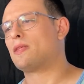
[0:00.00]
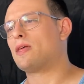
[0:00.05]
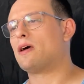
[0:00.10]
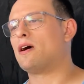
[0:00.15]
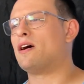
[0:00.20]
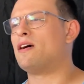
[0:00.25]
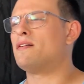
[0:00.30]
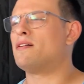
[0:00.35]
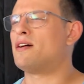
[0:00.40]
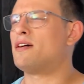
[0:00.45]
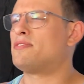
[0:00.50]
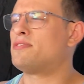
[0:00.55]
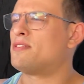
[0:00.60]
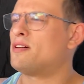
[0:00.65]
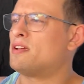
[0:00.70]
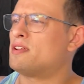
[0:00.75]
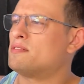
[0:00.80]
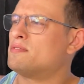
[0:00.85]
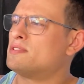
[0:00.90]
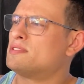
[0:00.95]
I
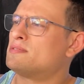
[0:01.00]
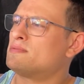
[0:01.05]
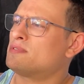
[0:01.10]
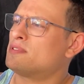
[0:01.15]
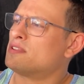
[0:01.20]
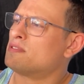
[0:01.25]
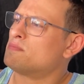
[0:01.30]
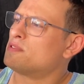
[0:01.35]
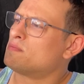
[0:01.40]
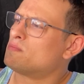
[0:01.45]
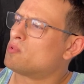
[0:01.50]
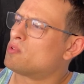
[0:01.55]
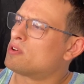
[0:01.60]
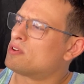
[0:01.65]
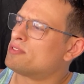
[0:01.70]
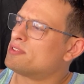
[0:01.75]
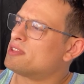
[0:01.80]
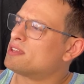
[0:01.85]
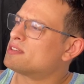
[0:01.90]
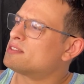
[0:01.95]
thought it was going to be more
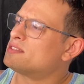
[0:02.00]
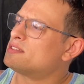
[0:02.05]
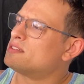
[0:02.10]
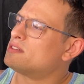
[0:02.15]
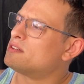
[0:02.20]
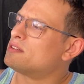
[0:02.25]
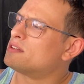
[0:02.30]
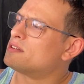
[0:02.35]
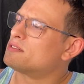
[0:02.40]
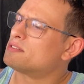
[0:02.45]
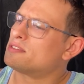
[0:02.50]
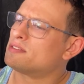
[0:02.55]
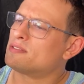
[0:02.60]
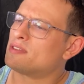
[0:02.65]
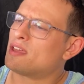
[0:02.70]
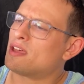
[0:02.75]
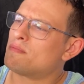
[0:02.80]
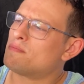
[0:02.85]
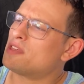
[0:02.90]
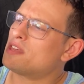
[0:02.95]
on the exterior. So
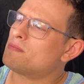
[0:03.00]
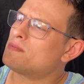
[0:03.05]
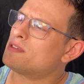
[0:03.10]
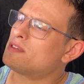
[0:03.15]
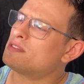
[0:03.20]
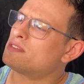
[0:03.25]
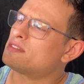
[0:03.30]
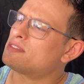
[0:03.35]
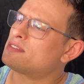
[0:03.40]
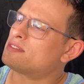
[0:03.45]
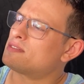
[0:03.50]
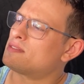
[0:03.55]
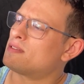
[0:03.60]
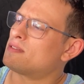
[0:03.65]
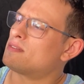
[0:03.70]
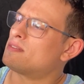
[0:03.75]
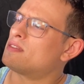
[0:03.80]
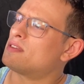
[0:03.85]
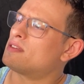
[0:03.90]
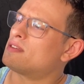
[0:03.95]
yeah, maybe just
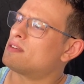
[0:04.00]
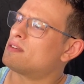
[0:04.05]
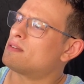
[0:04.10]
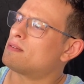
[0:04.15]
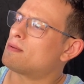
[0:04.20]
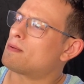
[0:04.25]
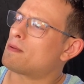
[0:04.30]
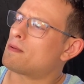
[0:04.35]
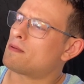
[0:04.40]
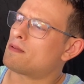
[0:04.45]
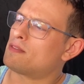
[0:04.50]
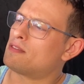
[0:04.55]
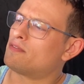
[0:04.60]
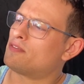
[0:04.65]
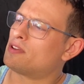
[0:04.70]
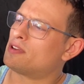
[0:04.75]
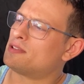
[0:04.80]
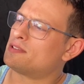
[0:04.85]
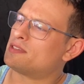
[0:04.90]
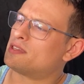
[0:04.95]
the
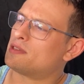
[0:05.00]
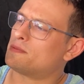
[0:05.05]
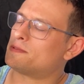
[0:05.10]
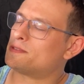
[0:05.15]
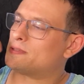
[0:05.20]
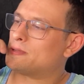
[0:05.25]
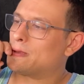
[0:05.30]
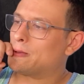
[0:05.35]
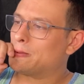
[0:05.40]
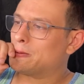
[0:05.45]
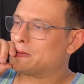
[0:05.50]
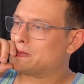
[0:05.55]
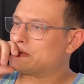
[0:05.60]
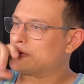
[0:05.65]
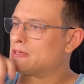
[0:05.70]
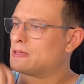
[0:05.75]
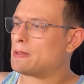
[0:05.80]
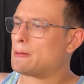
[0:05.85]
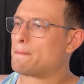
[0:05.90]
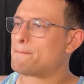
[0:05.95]
very tips there, there's
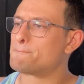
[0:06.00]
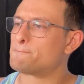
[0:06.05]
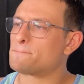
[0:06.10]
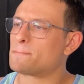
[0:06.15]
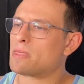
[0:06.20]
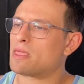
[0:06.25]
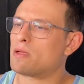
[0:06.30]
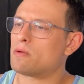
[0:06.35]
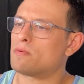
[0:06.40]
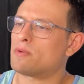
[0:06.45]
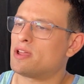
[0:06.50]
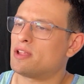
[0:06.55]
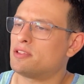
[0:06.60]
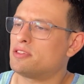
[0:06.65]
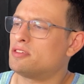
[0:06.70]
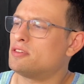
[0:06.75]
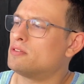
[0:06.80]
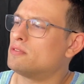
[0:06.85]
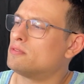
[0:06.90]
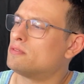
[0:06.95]
a red
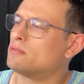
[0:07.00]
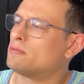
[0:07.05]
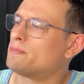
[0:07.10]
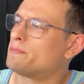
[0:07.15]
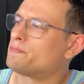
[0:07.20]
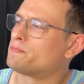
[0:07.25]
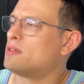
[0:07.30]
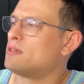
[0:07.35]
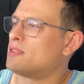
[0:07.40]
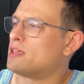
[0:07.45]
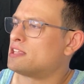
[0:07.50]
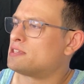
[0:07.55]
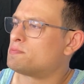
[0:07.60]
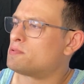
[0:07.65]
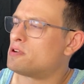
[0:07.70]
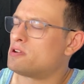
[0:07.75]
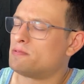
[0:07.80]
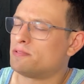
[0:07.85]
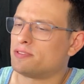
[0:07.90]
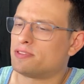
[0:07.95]
hue. That's
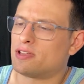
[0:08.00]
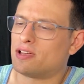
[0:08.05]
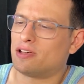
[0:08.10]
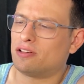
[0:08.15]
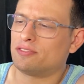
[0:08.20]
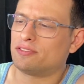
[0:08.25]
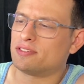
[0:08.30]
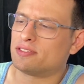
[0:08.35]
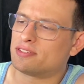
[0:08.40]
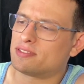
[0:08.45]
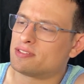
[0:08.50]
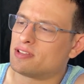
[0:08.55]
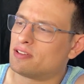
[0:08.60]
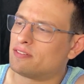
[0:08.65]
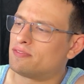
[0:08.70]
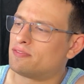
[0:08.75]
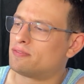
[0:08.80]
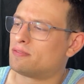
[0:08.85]
probably the healthy stuff.